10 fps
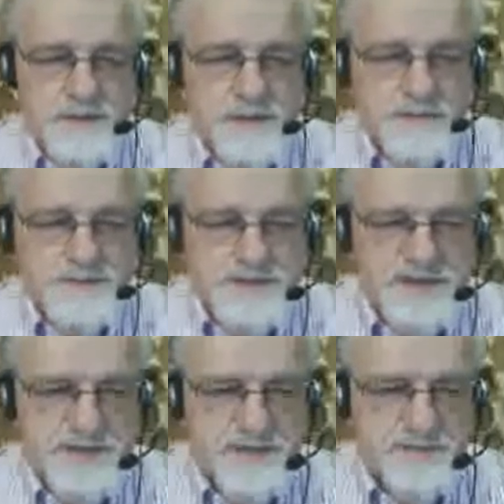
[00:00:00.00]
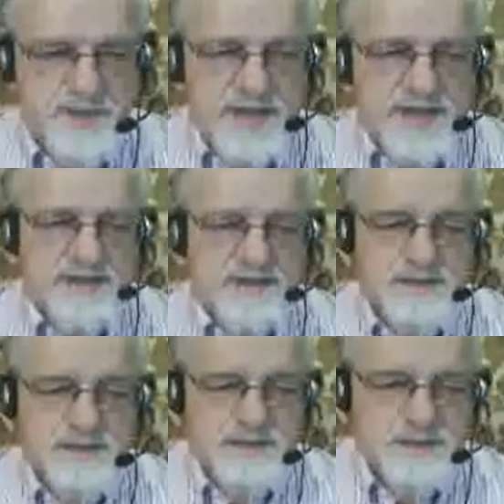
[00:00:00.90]
Okay, I'm back.
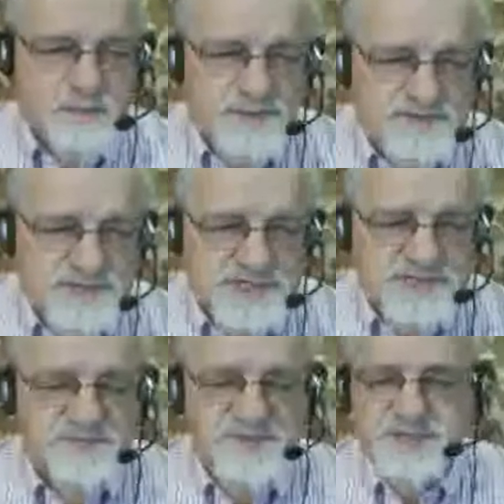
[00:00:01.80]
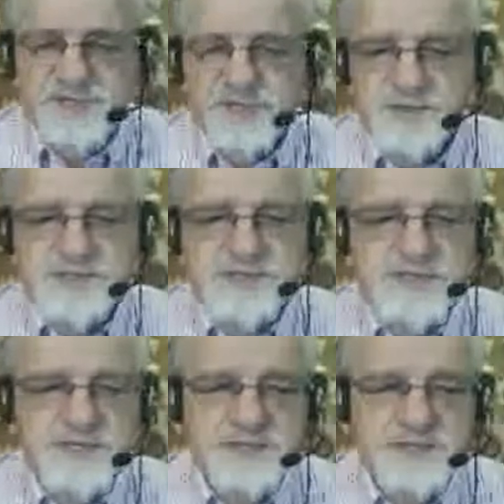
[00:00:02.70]
Uh, we've just finished our
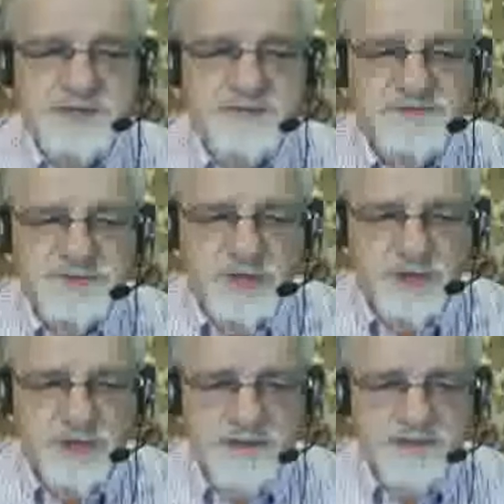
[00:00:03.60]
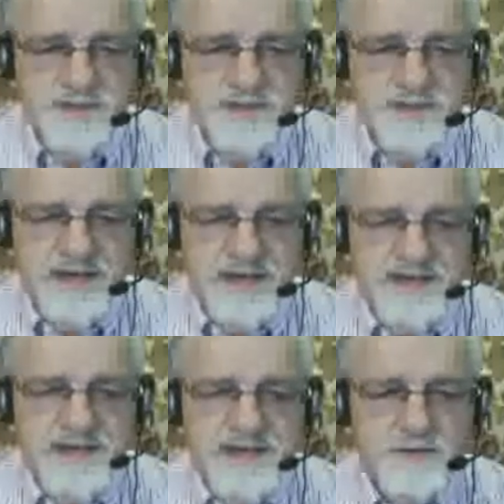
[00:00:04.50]
discussion of tar,
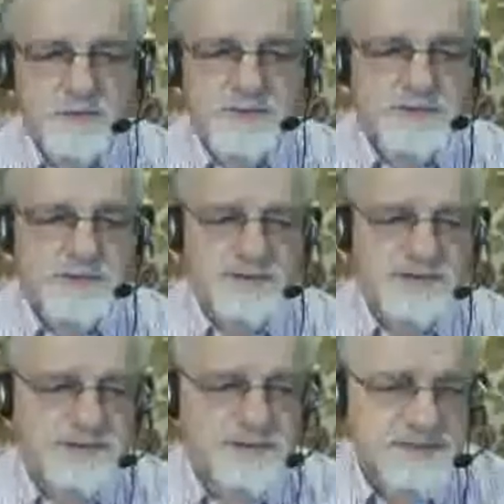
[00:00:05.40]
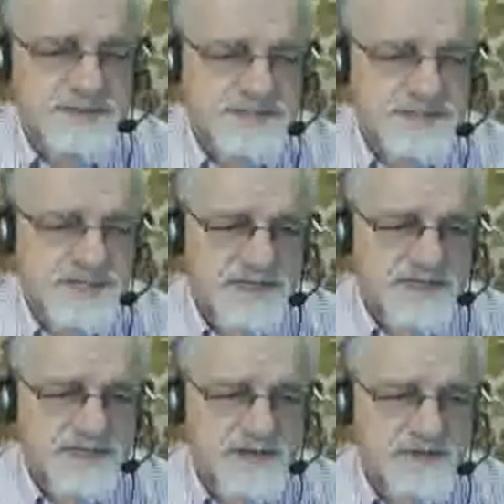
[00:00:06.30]
and now we're going to
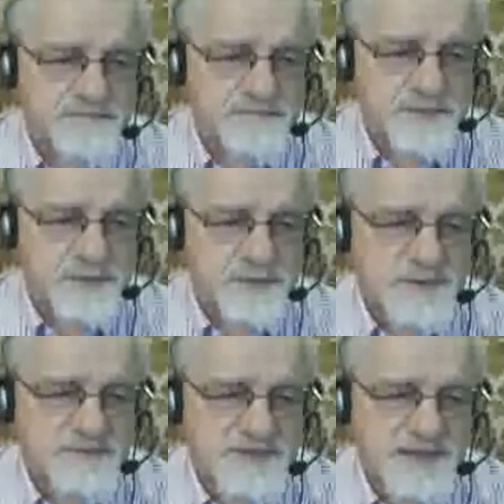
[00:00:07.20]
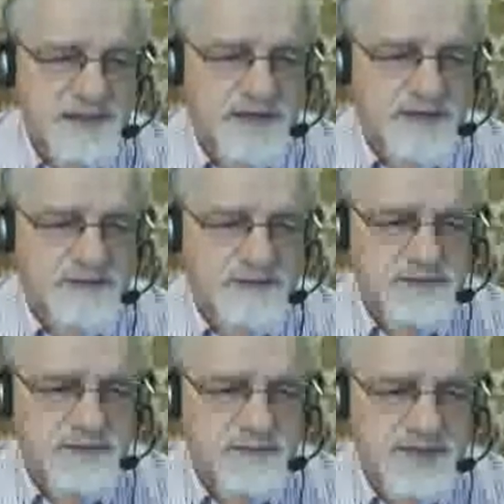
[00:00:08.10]
discuss a few of the other
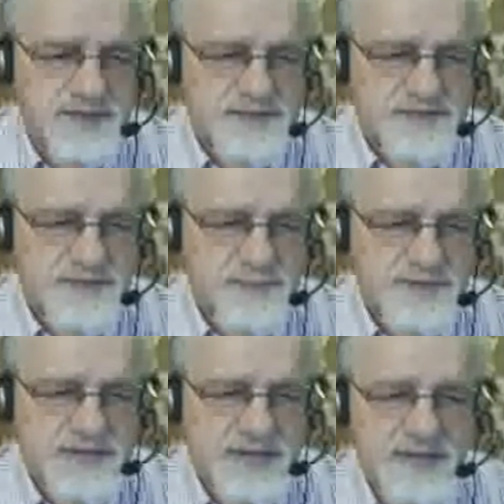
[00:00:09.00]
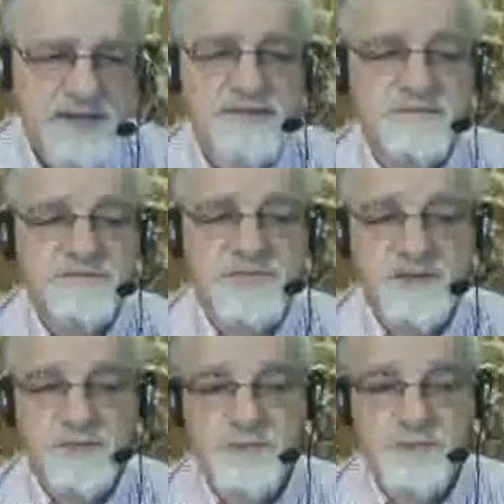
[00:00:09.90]
commands we have
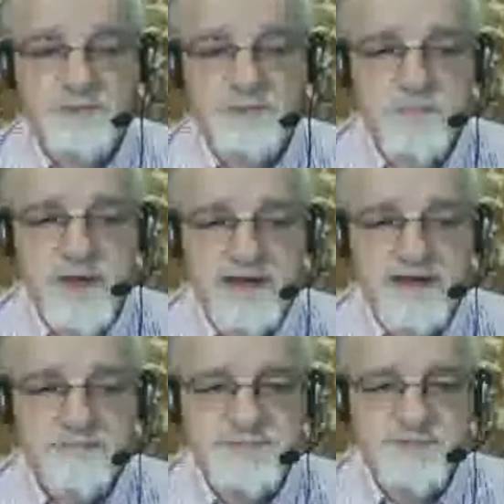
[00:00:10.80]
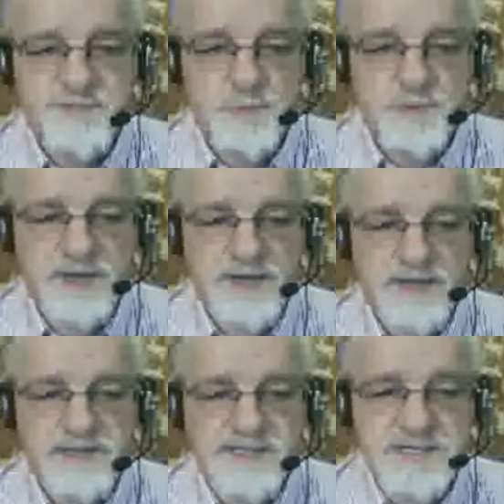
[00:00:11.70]
that will do backups for
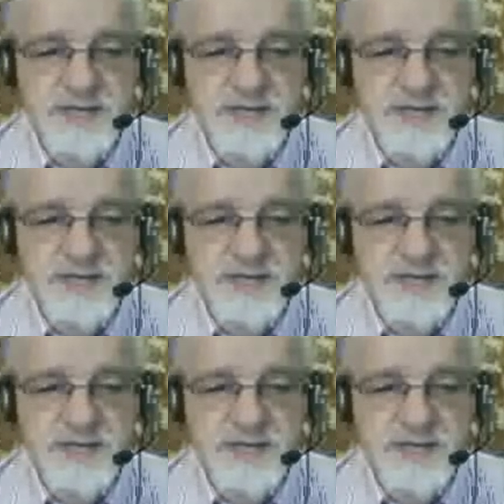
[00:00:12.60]
us.